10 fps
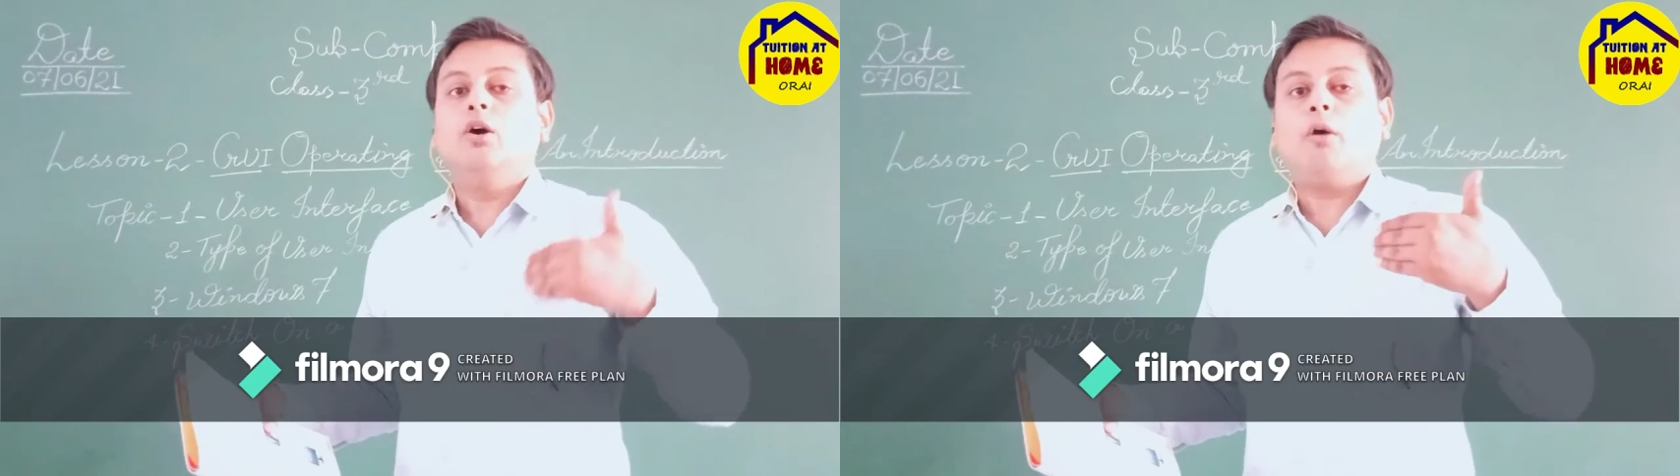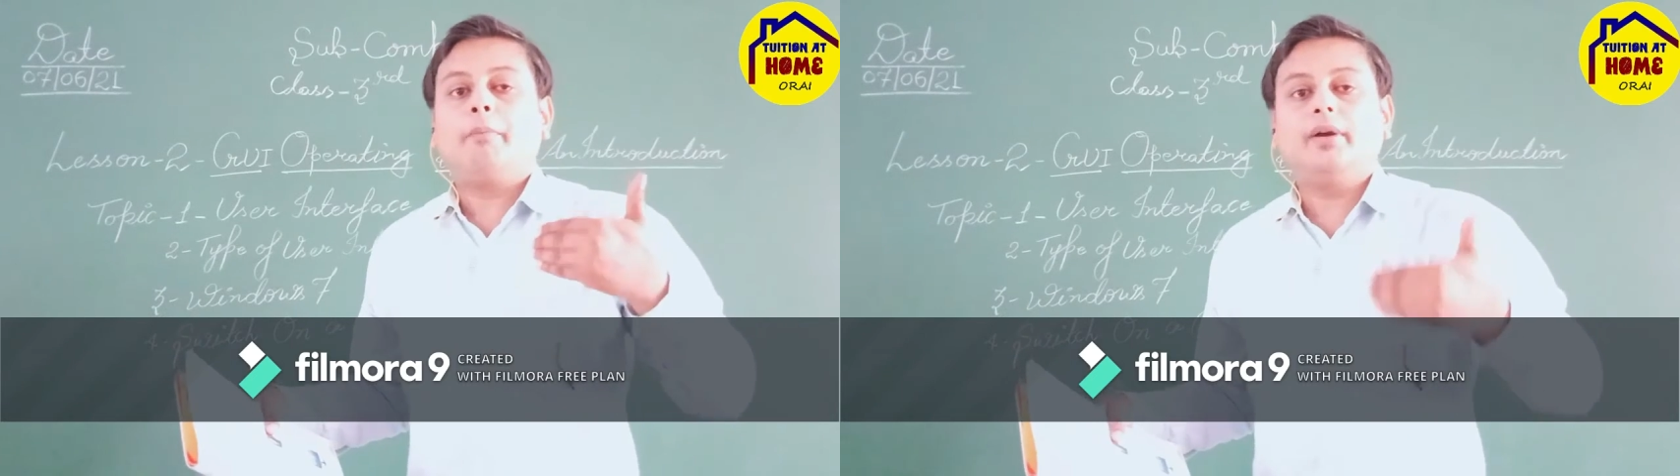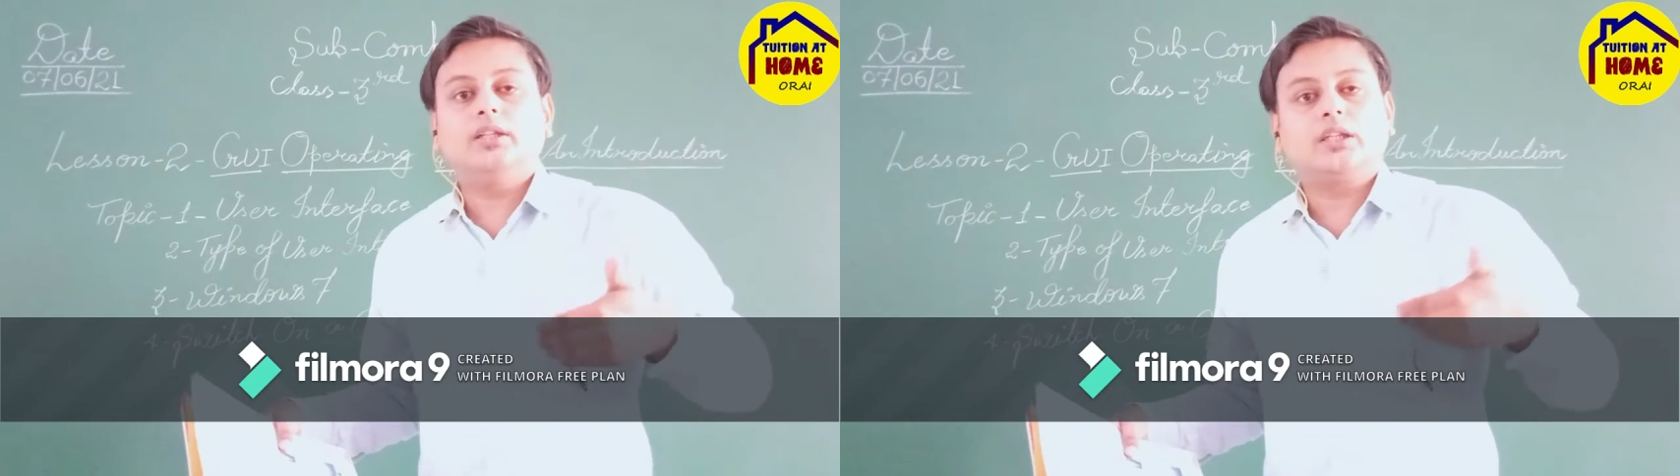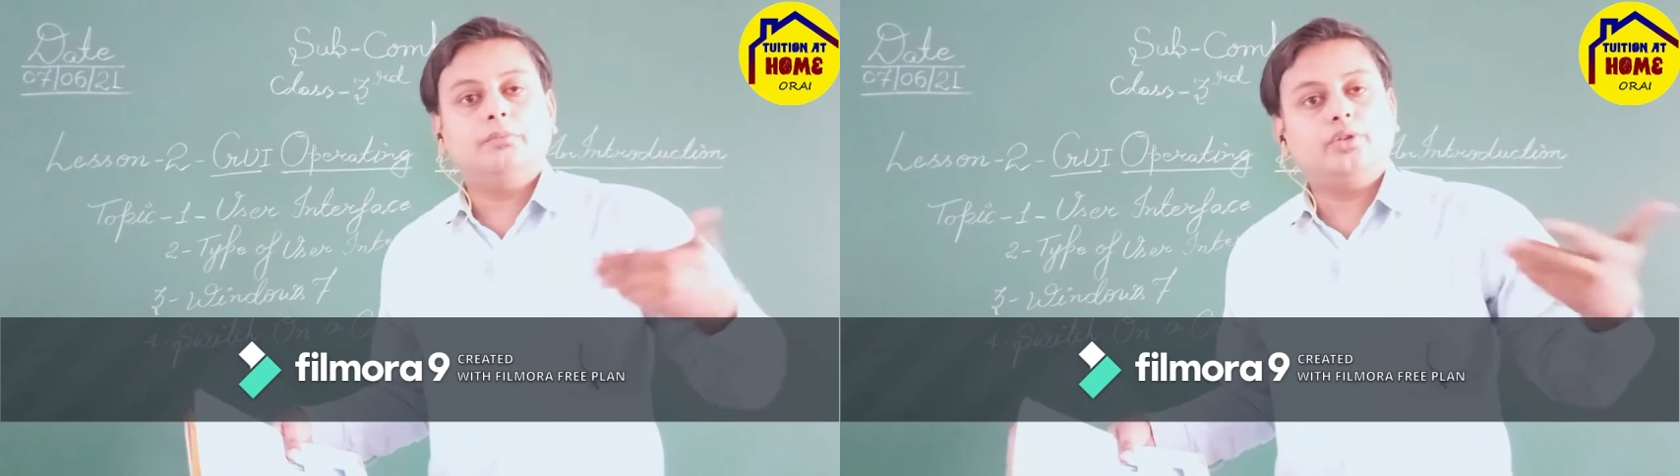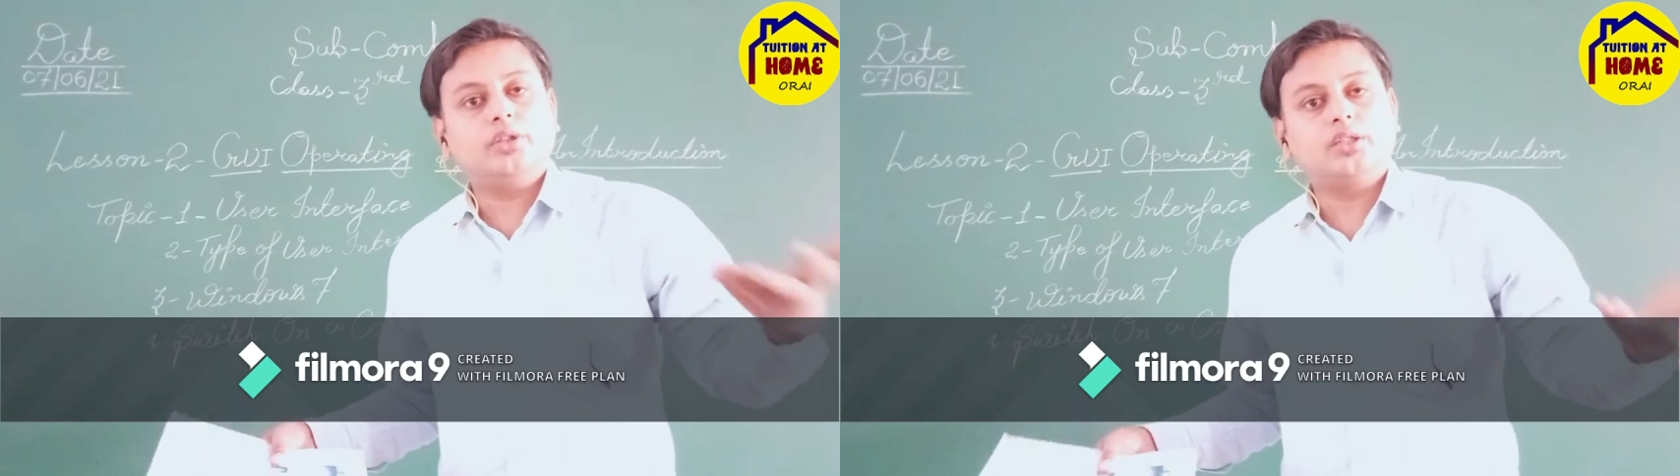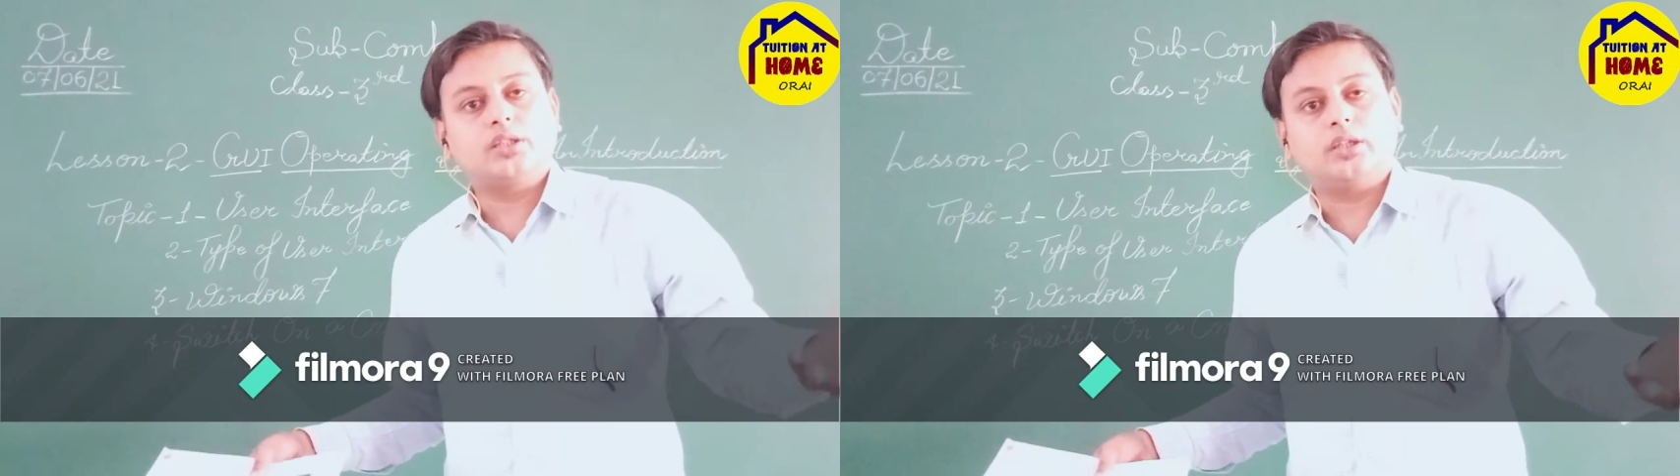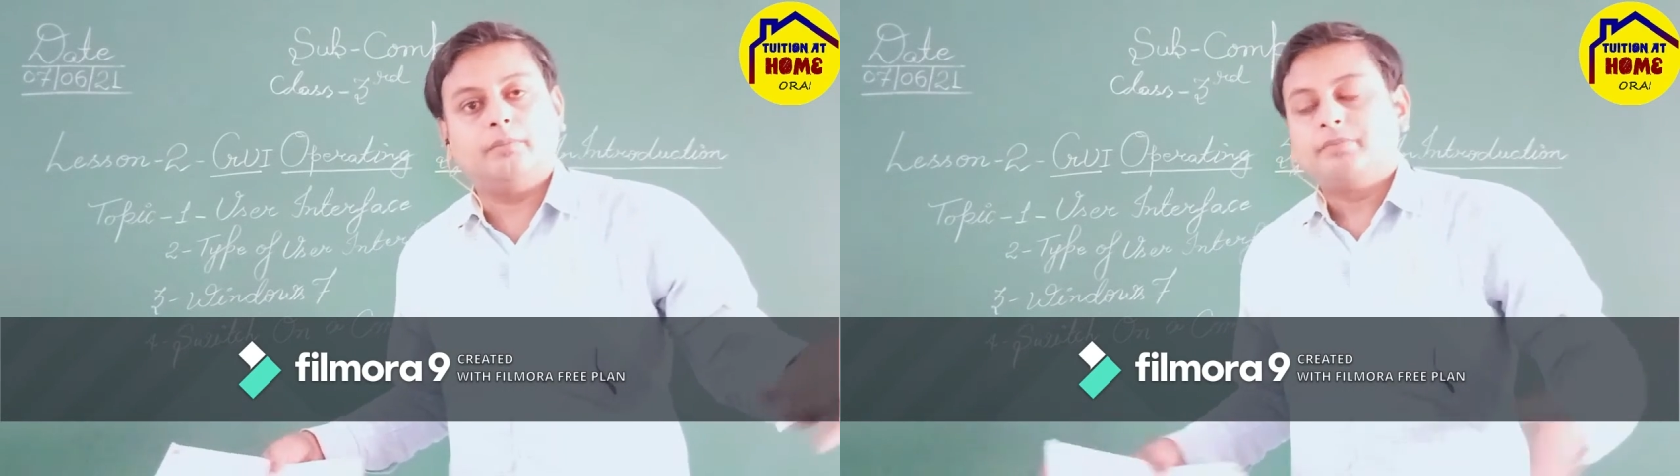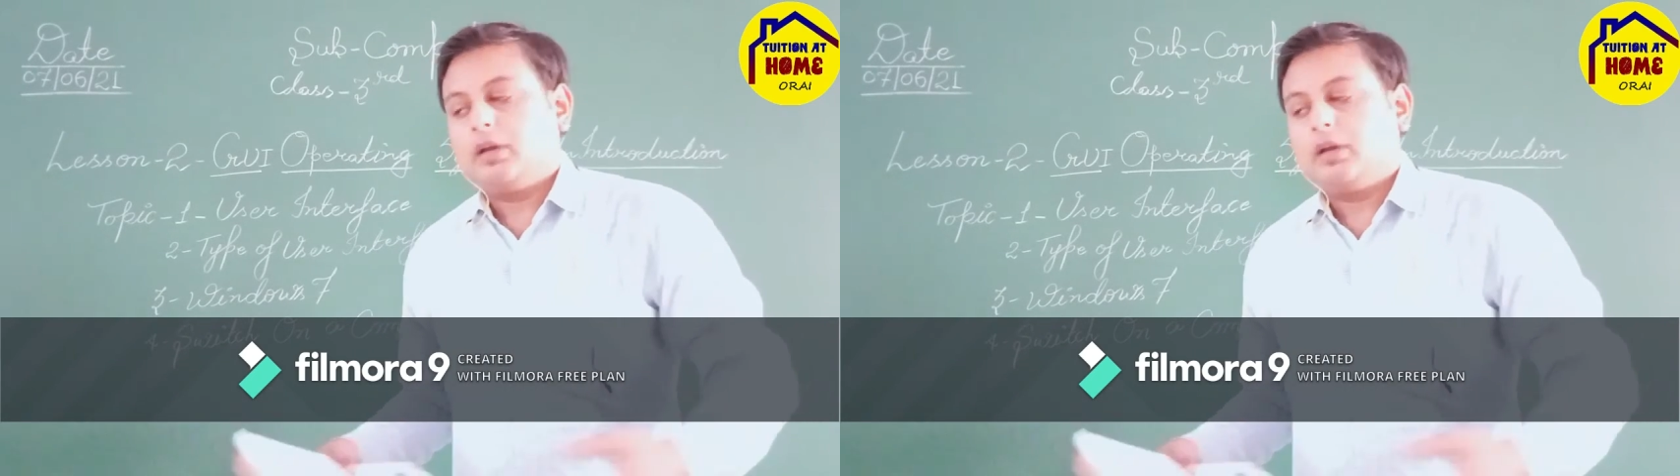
operate the computer system.